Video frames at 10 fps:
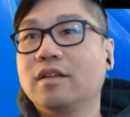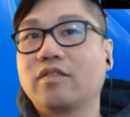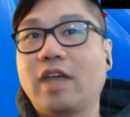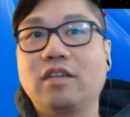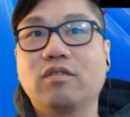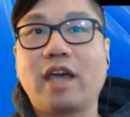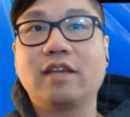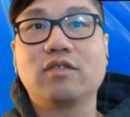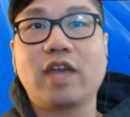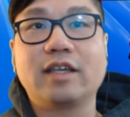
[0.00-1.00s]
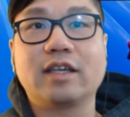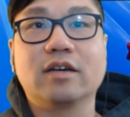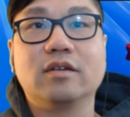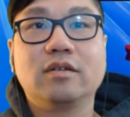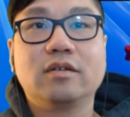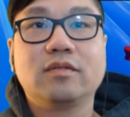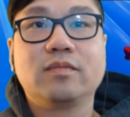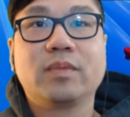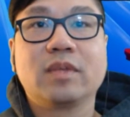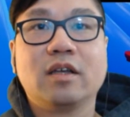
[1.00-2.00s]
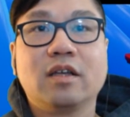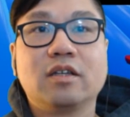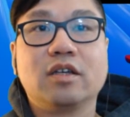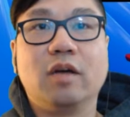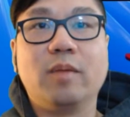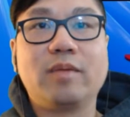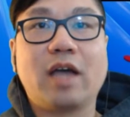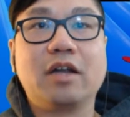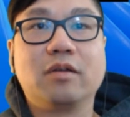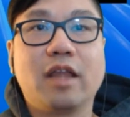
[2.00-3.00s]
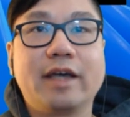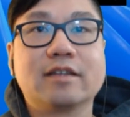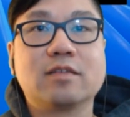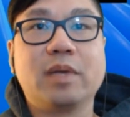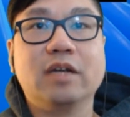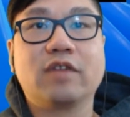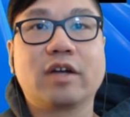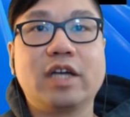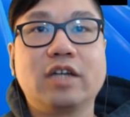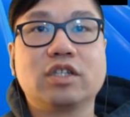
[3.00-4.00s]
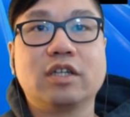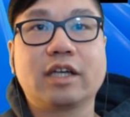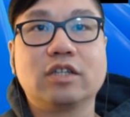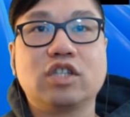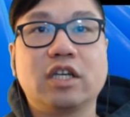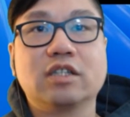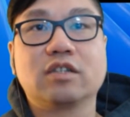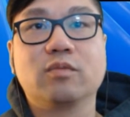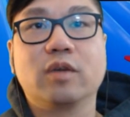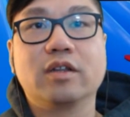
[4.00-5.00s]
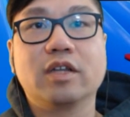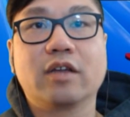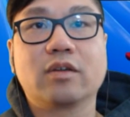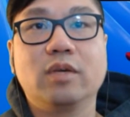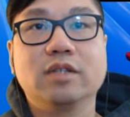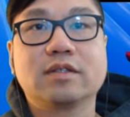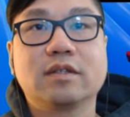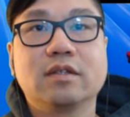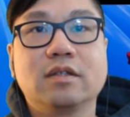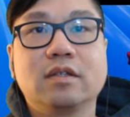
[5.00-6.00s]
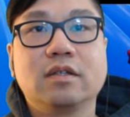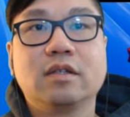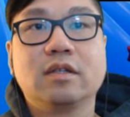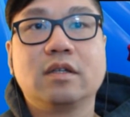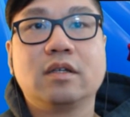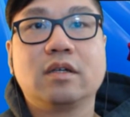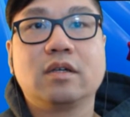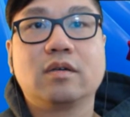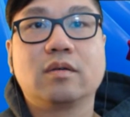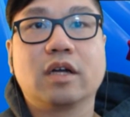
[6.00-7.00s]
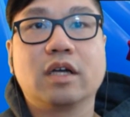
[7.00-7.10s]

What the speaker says: Thank you, thank you, thank you. You know, maybe I don't like this pin variation. I could change it to one of the other ones. Right?